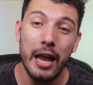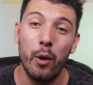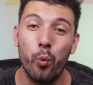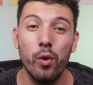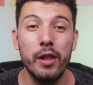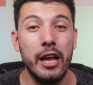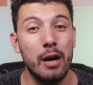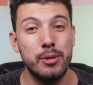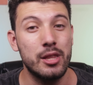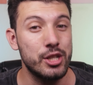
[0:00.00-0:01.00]
It really
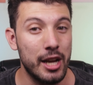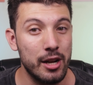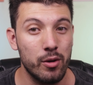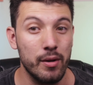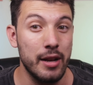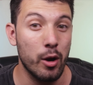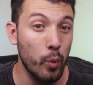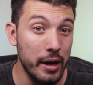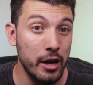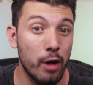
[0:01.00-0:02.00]
helps out the channel and I
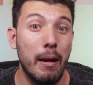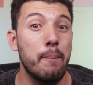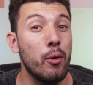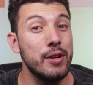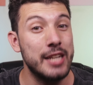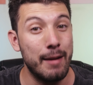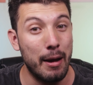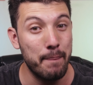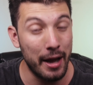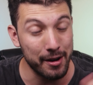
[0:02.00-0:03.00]
already know my boys have
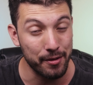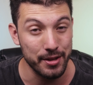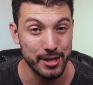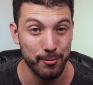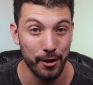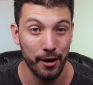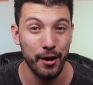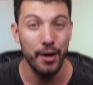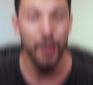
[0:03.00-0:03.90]
my back on this one.